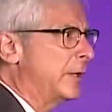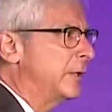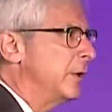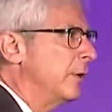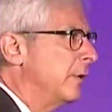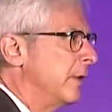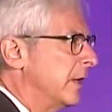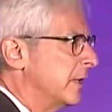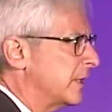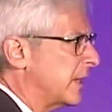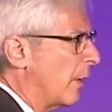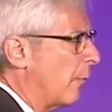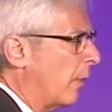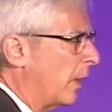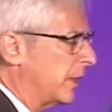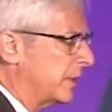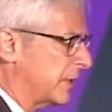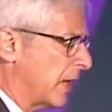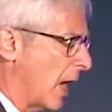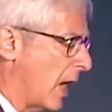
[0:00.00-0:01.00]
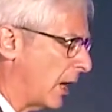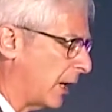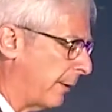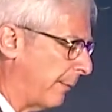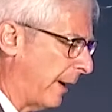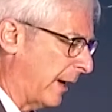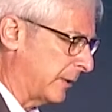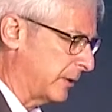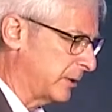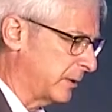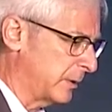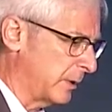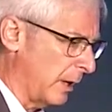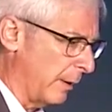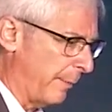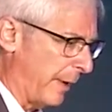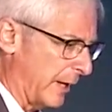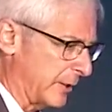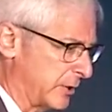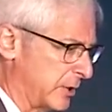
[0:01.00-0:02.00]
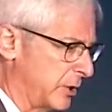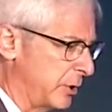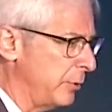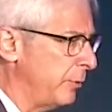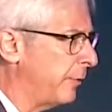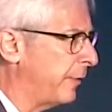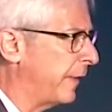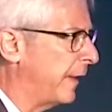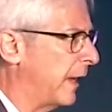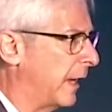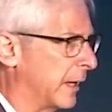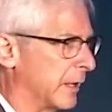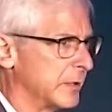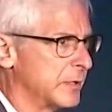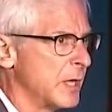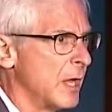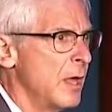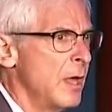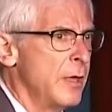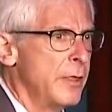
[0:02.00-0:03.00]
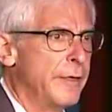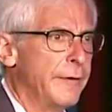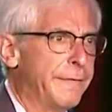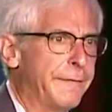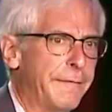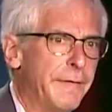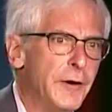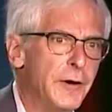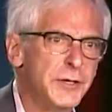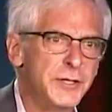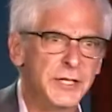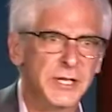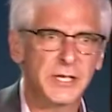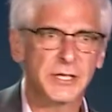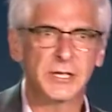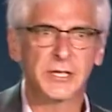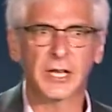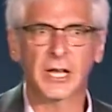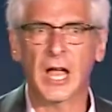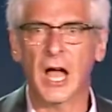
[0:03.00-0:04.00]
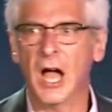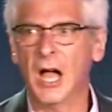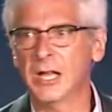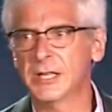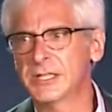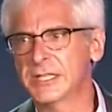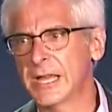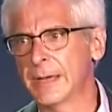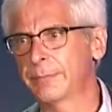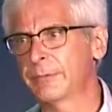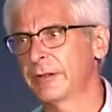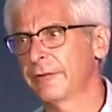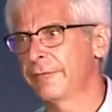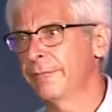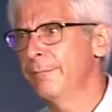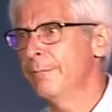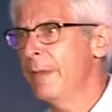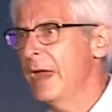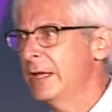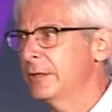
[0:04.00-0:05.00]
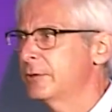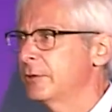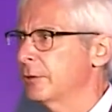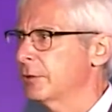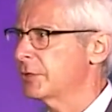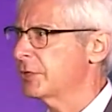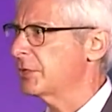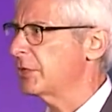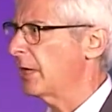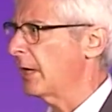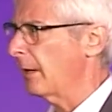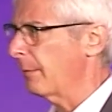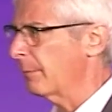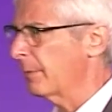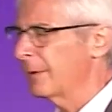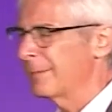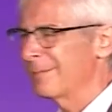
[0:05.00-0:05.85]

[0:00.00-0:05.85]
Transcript: do this, I want to talk about two things. The first is the concept of mentorship.